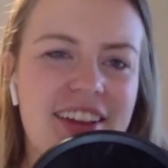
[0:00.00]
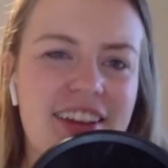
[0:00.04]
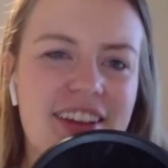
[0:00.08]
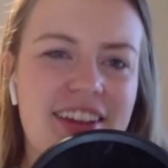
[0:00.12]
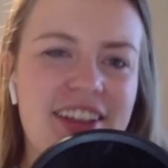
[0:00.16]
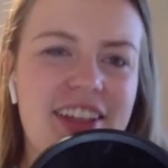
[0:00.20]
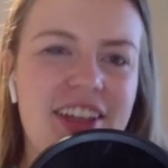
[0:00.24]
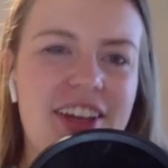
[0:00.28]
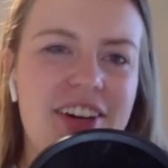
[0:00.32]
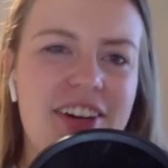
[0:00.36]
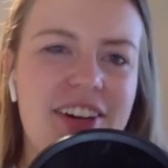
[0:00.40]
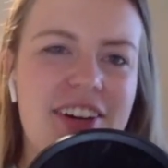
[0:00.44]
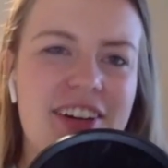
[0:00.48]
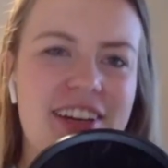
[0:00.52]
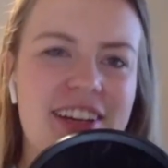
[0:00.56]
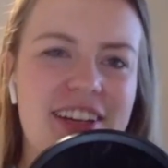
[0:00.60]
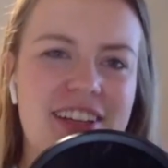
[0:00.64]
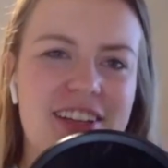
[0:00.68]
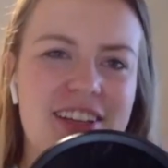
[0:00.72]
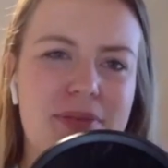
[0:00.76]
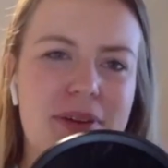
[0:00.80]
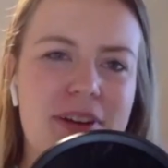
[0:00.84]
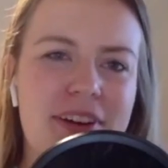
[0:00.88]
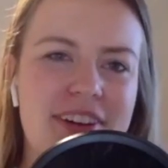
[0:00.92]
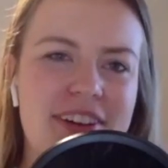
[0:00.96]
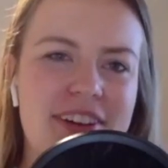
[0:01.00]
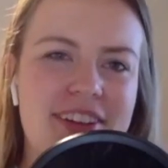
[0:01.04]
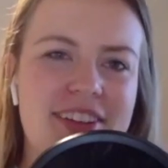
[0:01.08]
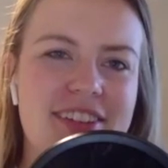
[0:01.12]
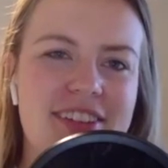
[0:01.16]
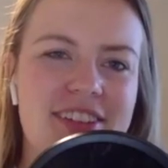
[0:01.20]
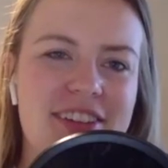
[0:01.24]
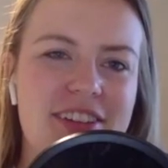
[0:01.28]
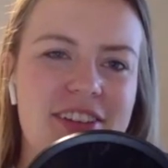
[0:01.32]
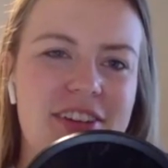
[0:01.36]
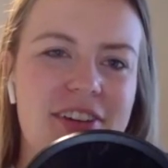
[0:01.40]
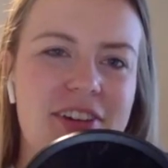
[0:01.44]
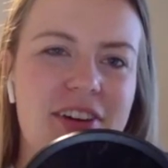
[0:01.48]
an experience
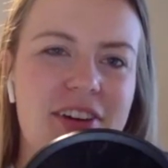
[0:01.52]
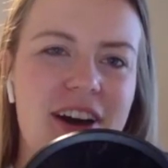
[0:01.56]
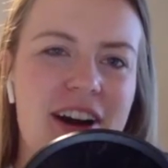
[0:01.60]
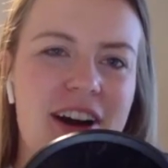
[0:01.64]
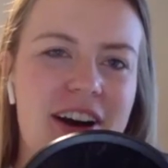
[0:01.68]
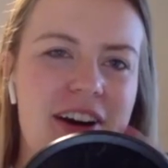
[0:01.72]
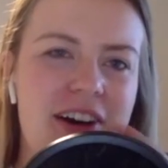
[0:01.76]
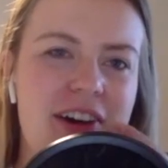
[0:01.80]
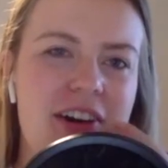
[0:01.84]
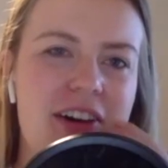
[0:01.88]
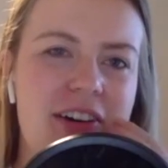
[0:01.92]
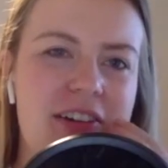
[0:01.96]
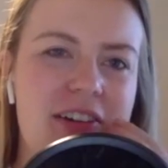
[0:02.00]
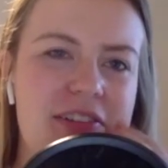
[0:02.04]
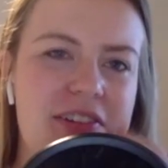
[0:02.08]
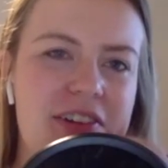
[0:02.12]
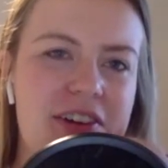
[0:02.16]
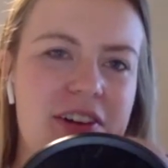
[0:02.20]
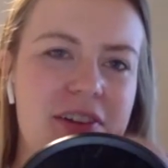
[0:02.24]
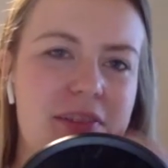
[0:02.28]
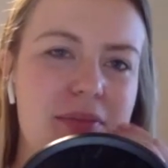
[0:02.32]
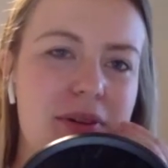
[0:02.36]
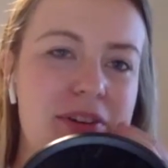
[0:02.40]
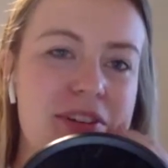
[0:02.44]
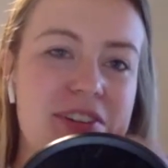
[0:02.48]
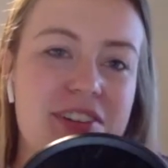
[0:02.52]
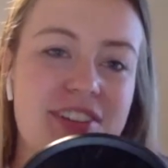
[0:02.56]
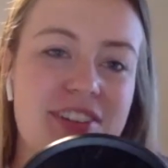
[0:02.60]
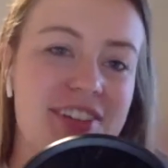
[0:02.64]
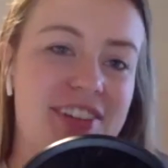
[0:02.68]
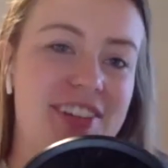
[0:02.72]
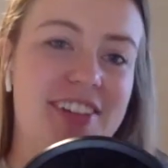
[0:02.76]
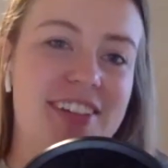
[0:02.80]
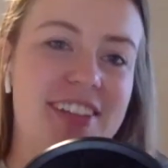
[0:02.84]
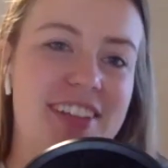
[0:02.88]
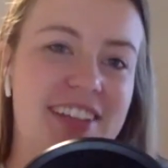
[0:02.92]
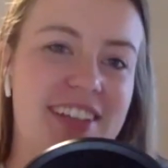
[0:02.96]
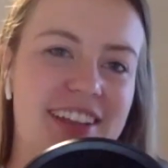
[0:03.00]
too of
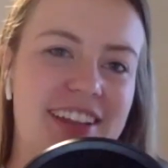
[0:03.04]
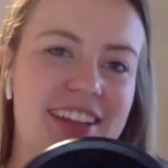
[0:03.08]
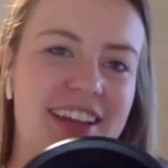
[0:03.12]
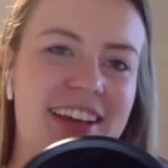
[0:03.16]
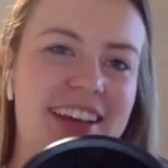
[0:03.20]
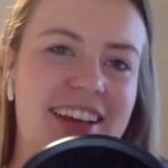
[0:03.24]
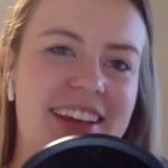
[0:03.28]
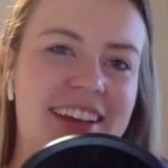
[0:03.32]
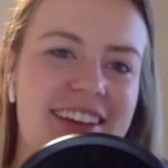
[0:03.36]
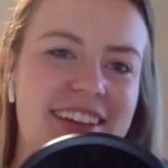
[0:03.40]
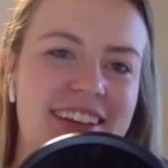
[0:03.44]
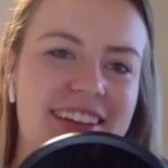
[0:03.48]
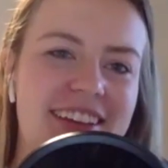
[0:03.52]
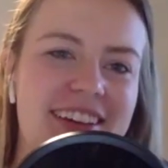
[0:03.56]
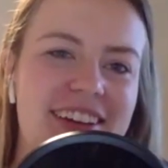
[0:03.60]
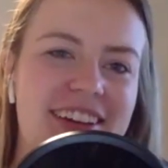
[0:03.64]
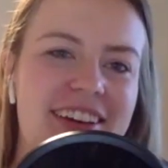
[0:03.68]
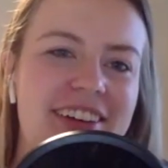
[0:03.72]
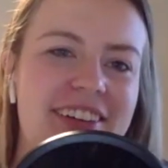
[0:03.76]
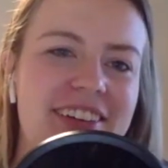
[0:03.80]
emotionally, like, you